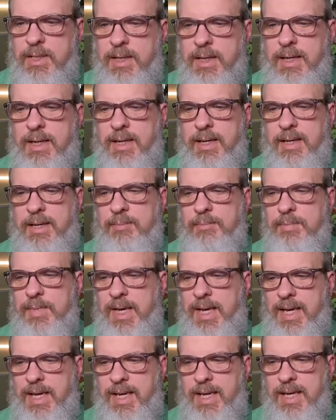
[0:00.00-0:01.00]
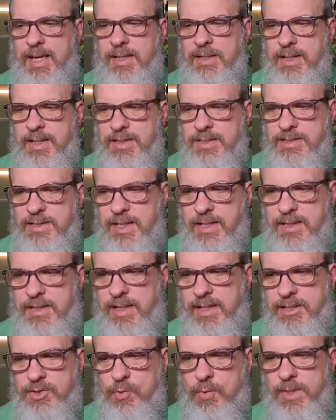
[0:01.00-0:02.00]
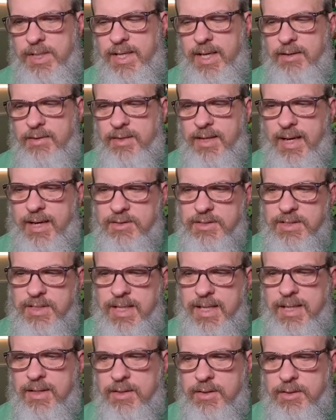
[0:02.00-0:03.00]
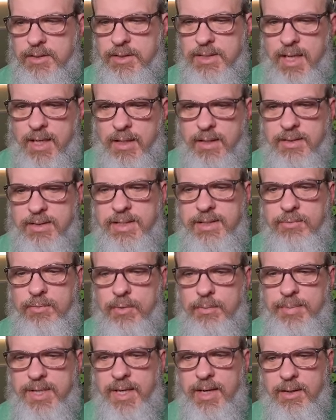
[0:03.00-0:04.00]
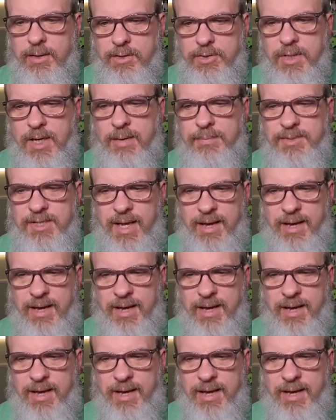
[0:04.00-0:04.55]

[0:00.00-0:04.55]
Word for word: Um, and they said that 28,800 colony will be airdropped